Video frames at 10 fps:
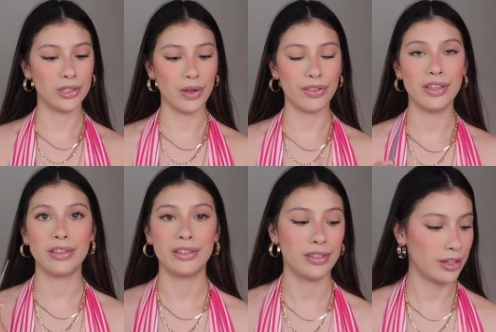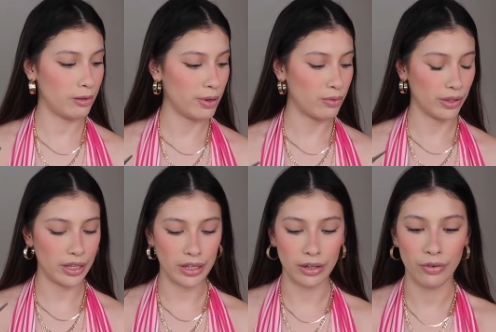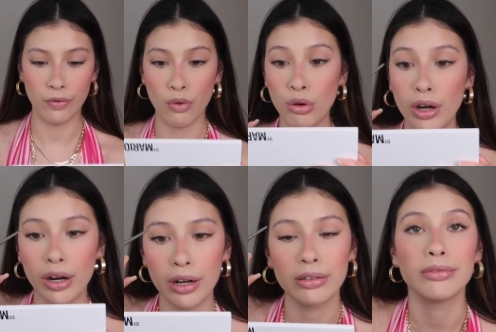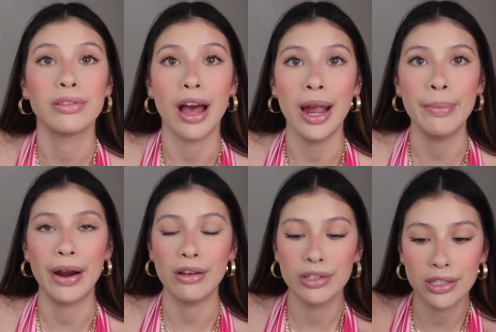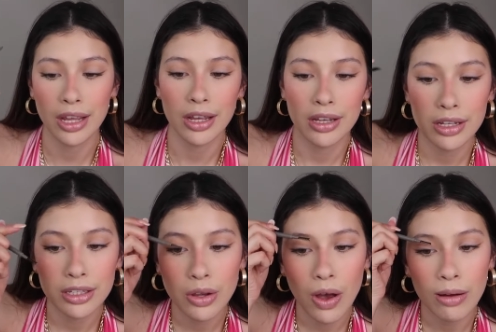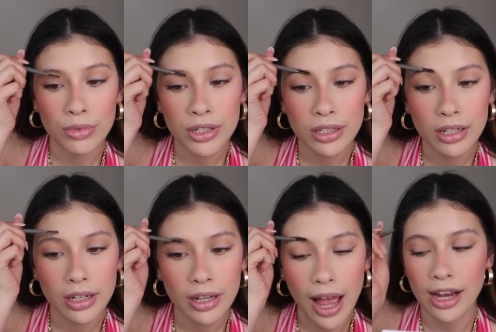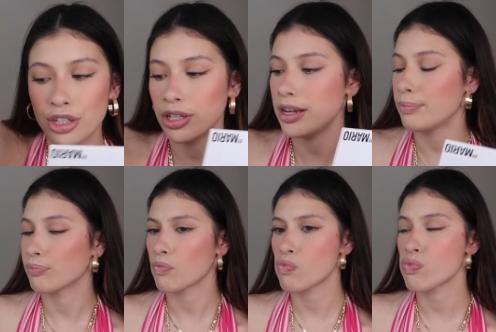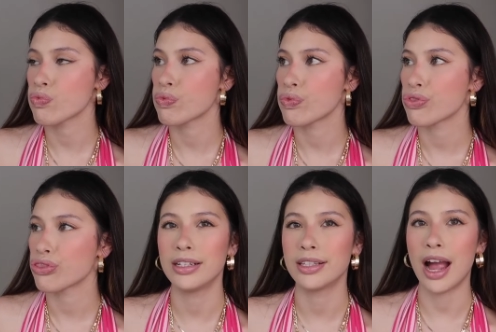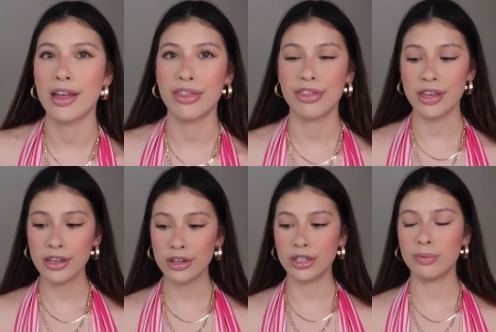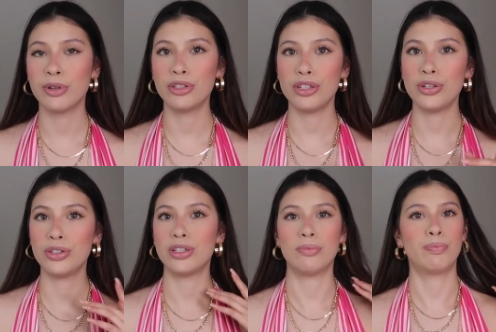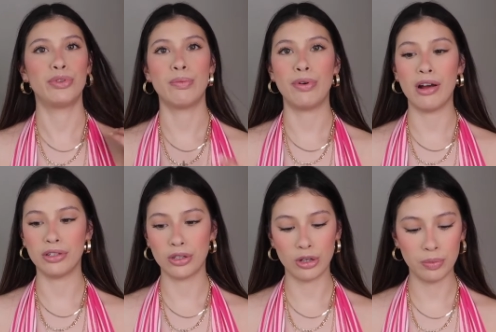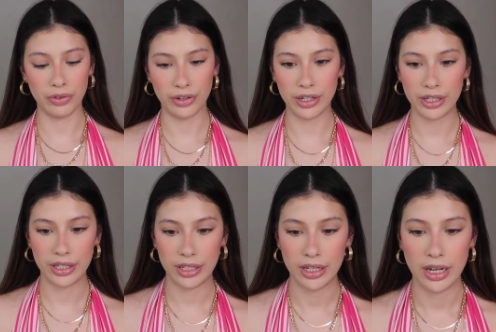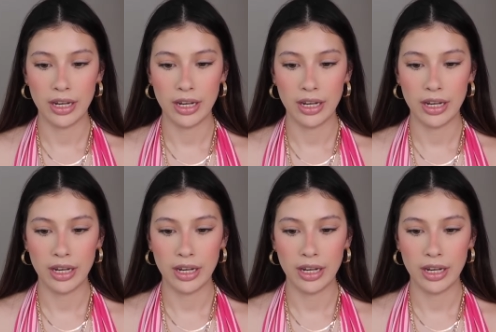So I think this is gonna be really good for the eyebrows. So I'm just gonna, actually, guys, I think you're supposed to use the brow sculpt first.